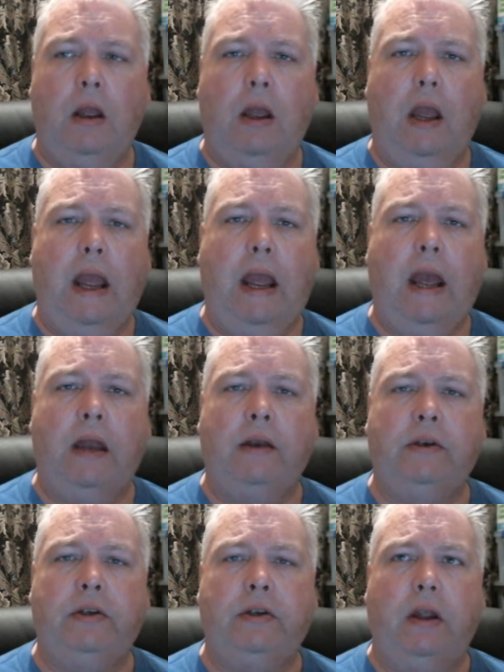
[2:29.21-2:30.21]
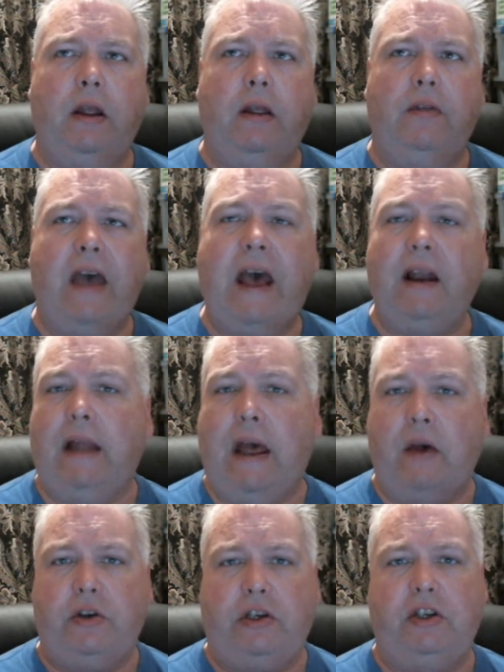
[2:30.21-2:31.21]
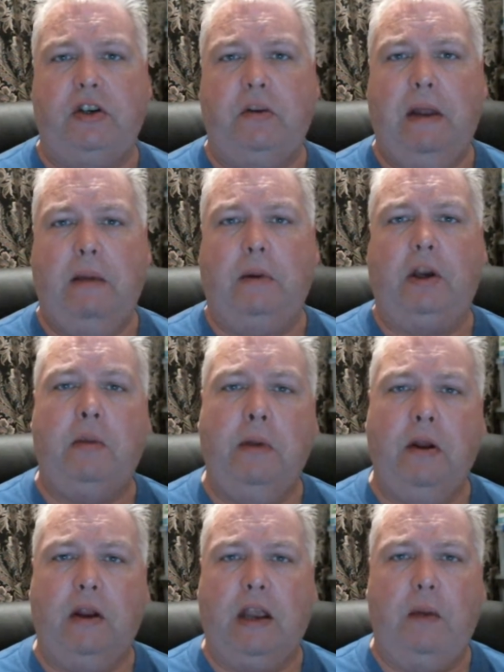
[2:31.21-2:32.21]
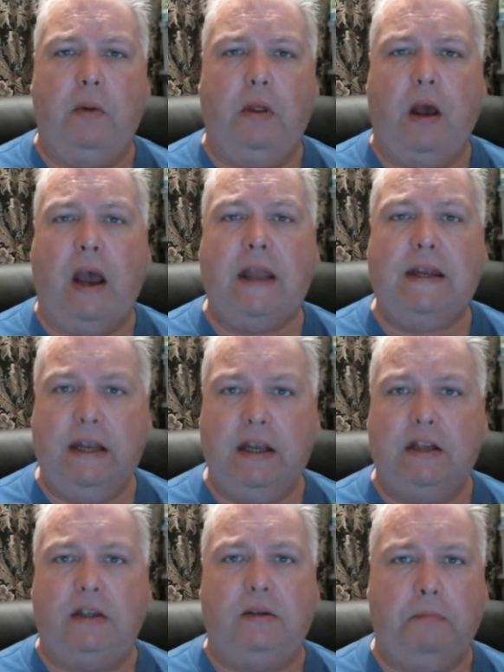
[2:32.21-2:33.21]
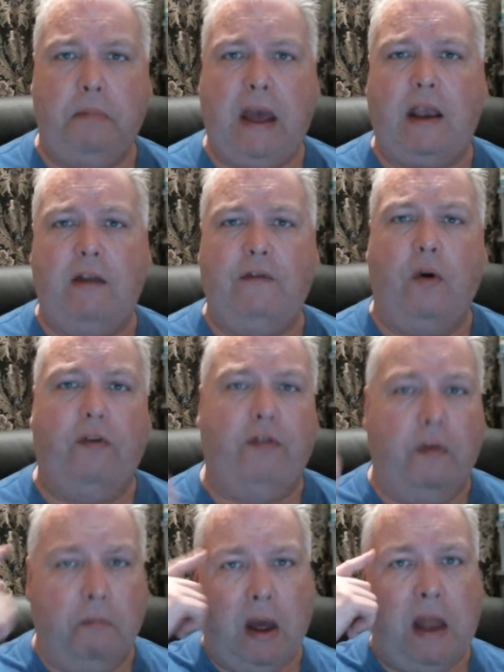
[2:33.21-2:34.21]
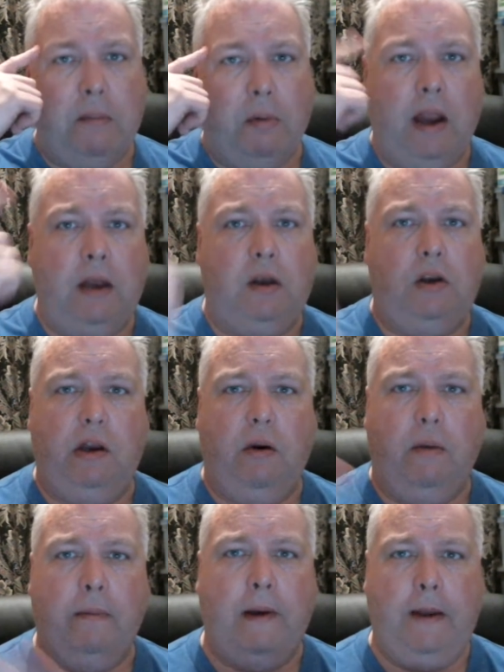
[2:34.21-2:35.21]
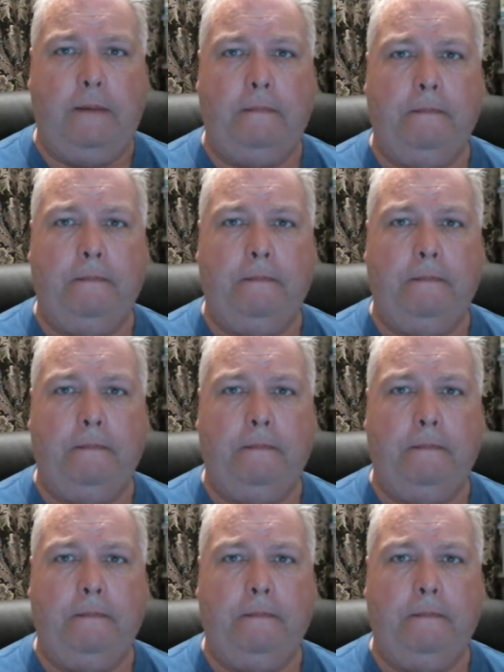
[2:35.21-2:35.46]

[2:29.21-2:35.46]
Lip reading: And that allows us to be able to communicate with ideas back and forth from my brain to your brain.